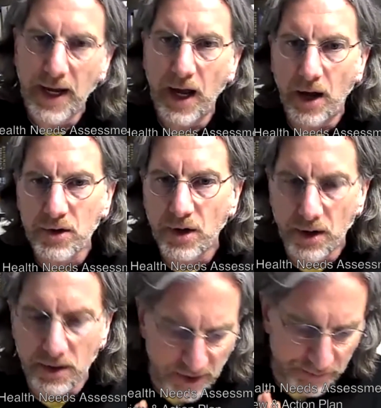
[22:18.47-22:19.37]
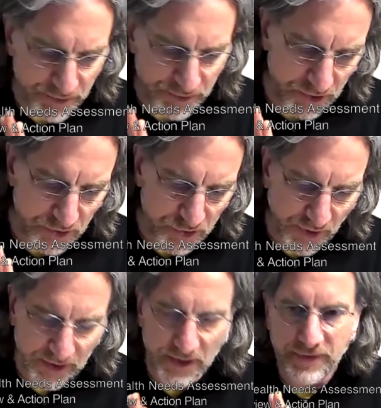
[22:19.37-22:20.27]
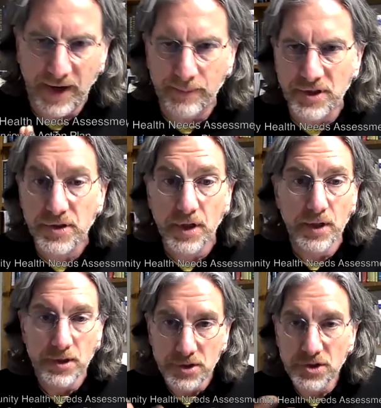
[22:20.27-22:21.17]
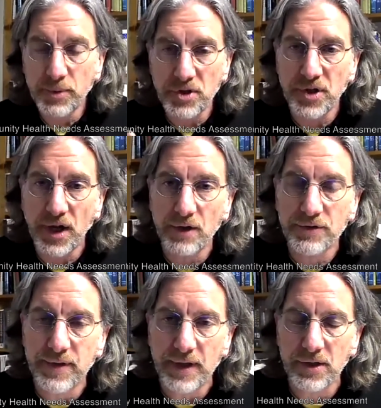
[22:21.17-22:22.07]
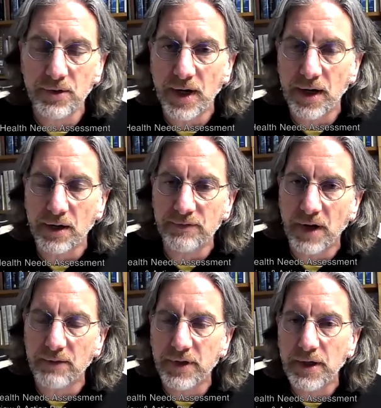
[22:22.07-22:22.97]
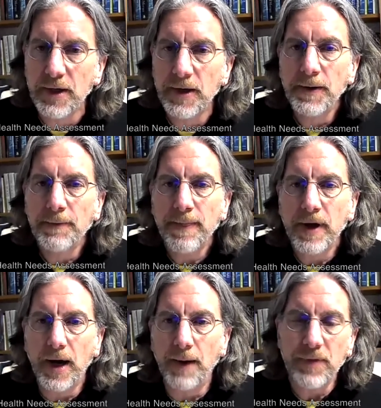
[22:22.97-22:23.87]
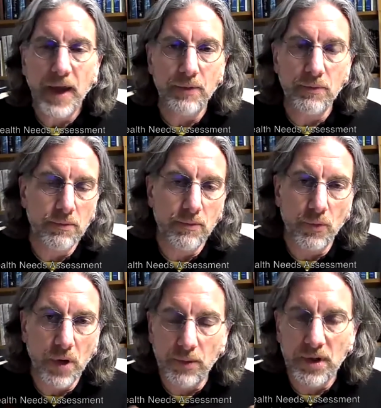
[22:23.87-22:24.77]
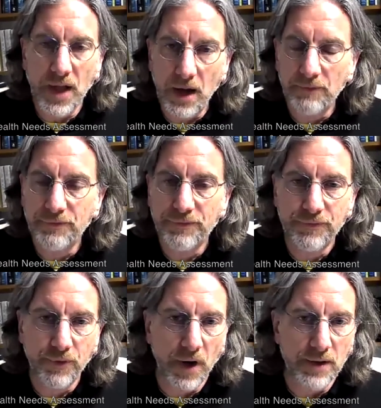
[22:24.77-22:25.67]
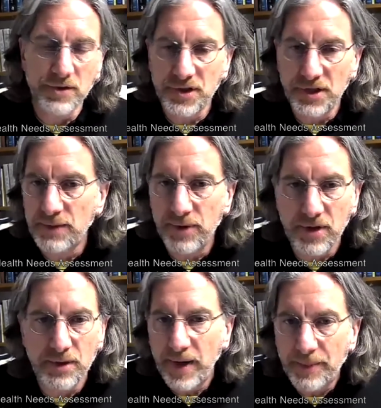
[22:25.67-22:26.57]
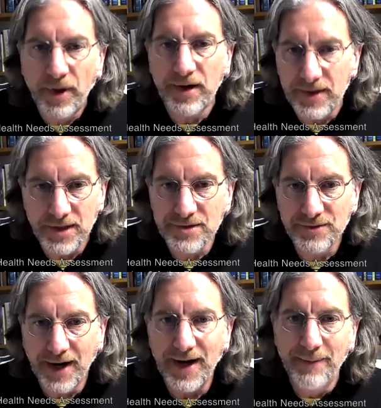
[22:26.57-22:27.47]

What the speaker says: alcohol and substance use, strengthening families, spiritual health that you and I are involved in. And we would love for others in the community to be a part of these, right?